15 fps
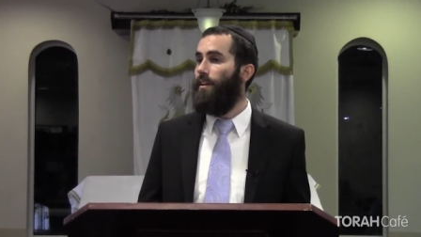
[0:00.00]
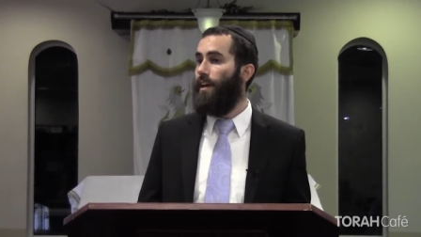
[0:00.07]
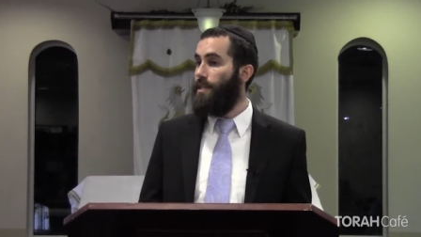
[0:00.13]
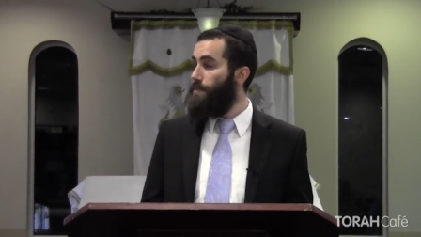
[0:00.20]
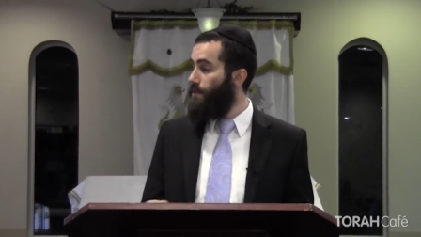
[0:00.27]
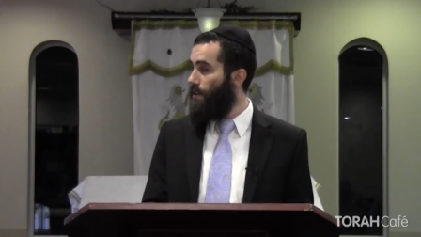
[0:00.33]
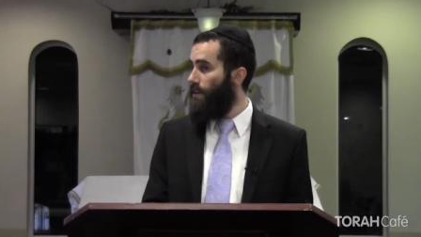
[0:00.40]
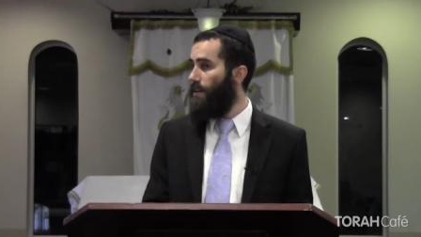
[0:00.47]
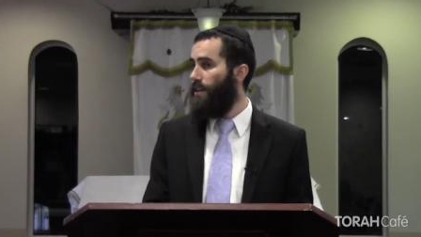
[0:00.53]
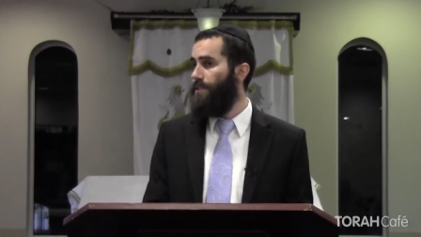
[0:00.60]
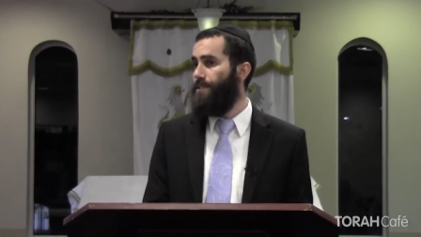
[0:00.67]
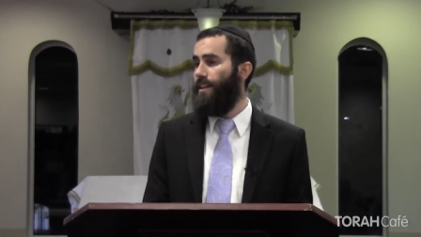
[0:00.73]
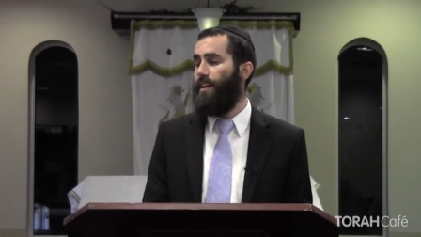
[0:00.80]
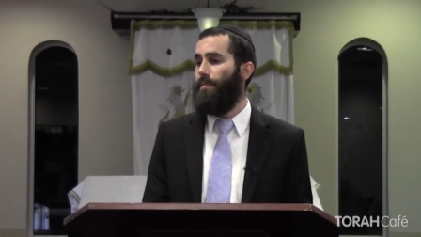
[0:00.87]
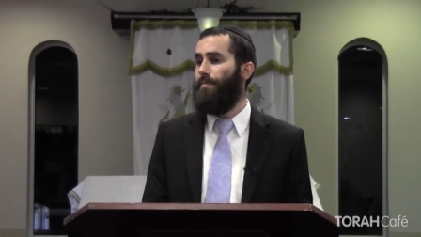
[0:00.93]
has been done in
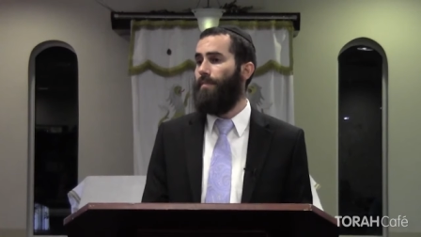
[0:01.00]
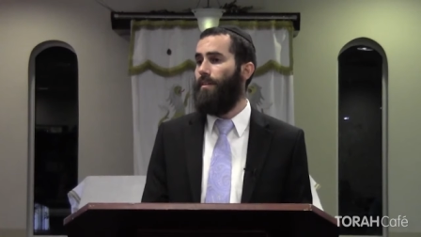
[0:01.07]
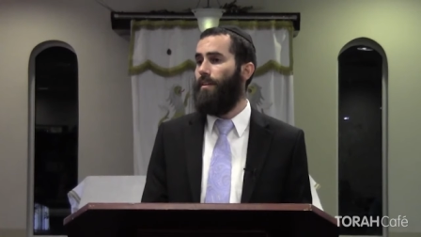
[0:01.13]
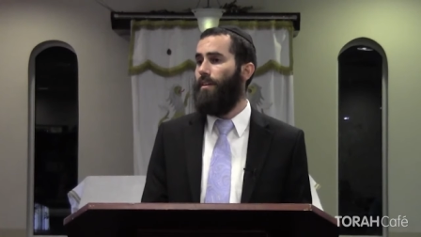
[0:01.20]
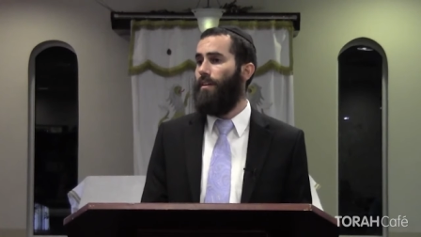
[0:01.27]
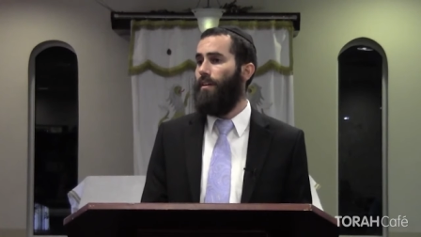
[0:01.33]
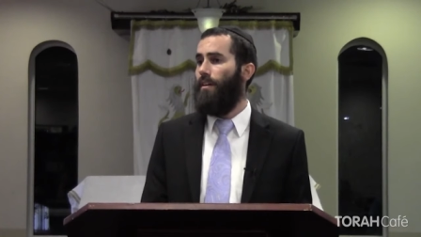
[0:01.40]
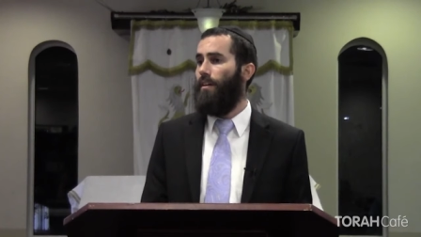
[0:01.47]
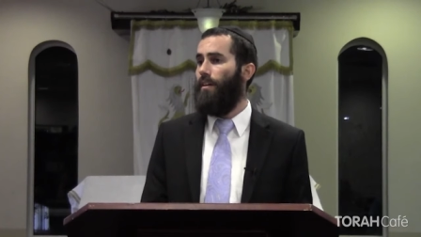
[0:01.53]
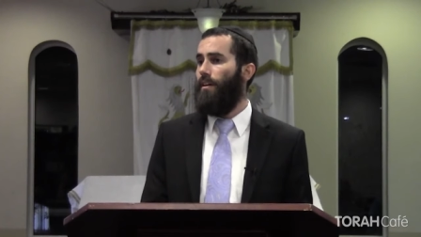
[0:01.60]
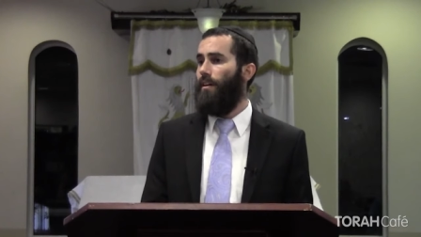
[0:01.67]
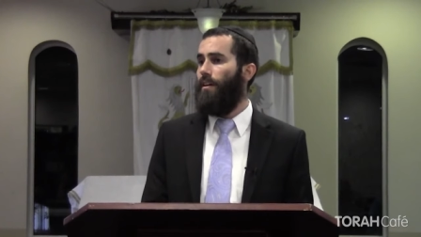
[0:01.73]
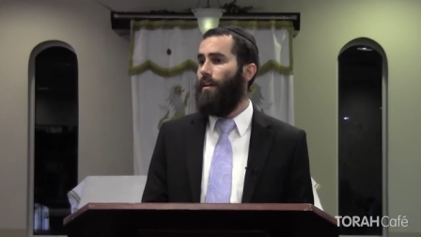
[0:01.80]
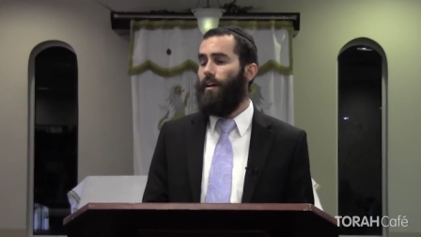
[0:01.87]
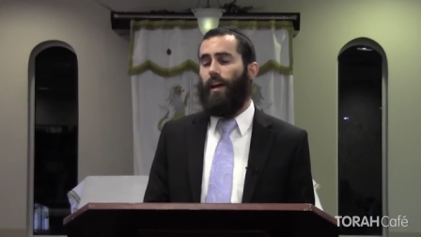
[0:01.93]
his name.
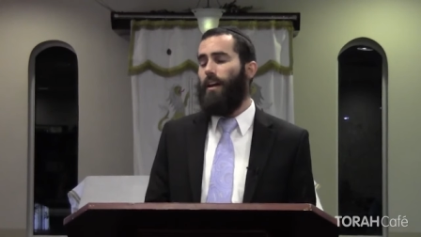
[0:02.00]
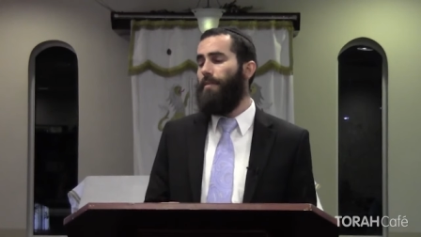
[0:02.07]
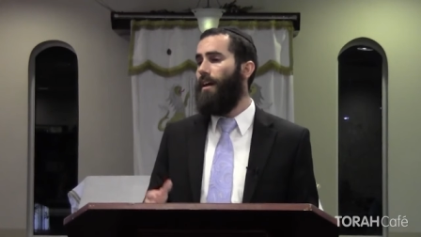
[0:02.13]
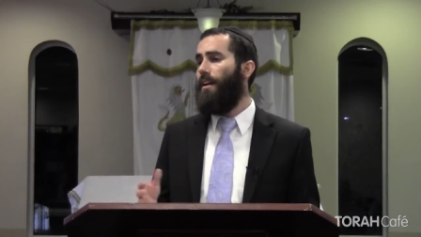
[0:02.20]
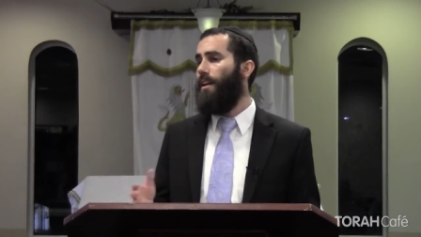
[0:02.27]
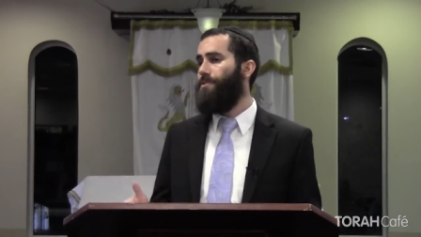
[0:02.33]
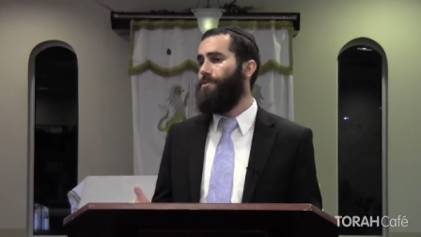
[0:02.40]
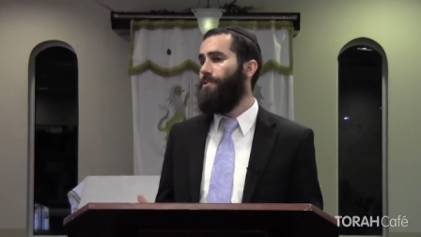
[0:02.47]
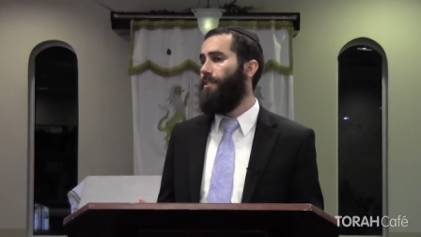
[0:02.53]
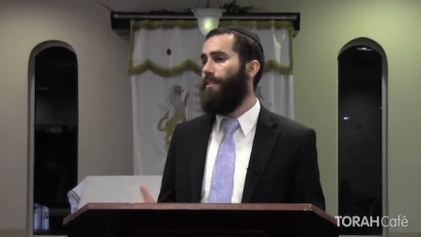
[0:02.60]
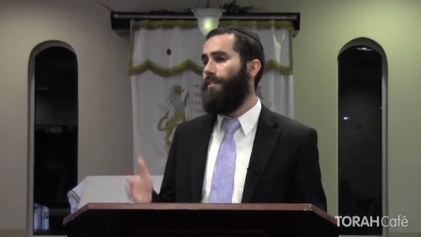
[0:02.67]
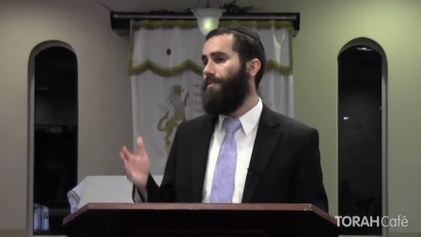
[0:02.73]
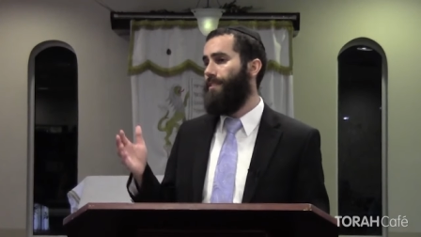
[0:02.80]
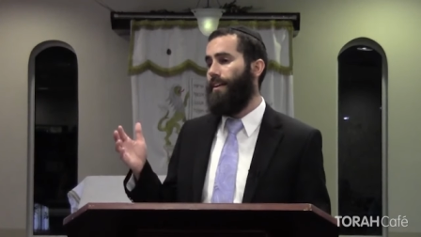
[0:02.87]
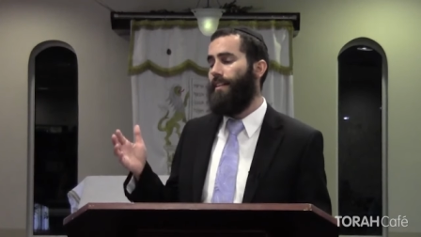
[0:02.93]
Again, I'm not
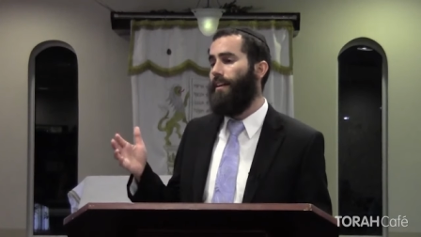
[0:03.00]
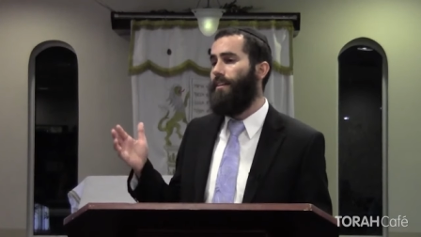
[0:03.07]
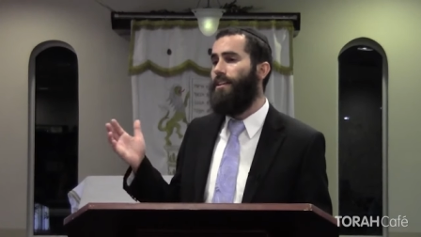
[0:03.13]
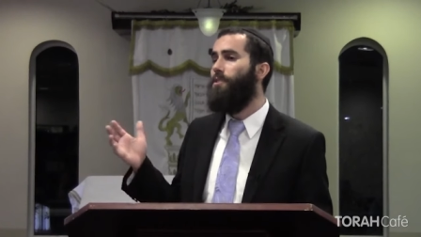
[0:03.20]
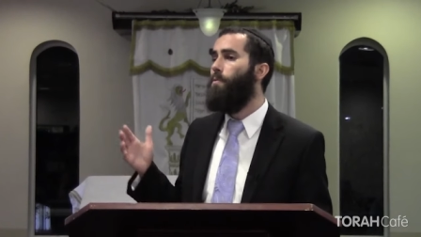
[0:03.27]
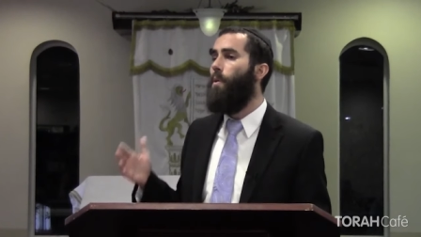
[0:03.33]
necessarily saying that he